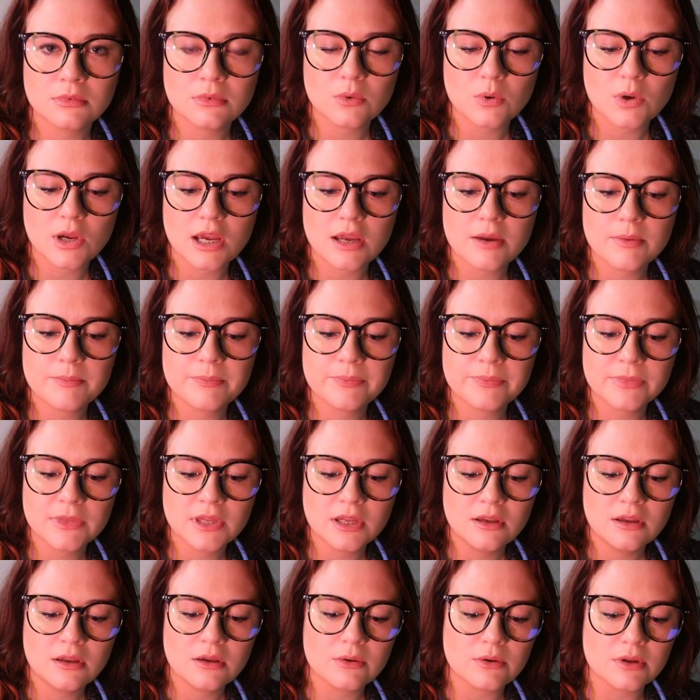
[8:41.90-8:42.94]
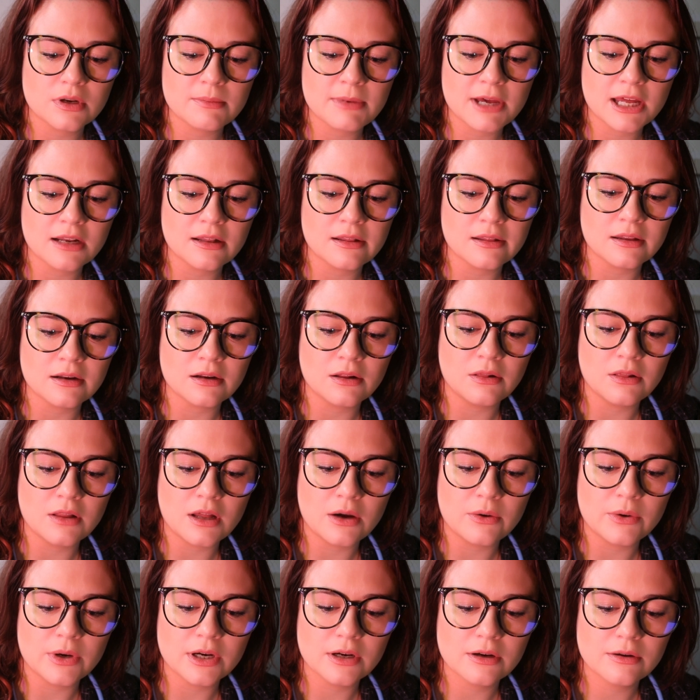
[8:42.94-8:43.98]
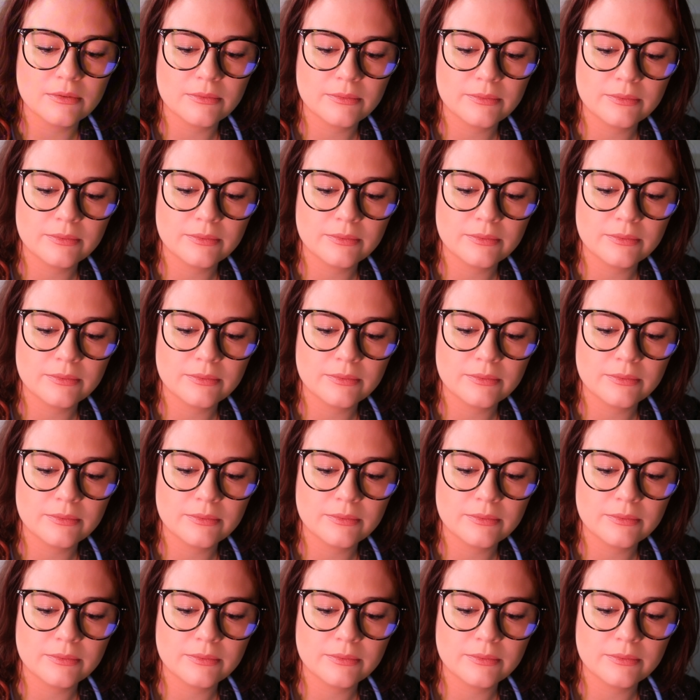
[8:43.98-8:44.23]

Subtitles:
Okay. What about a little lower?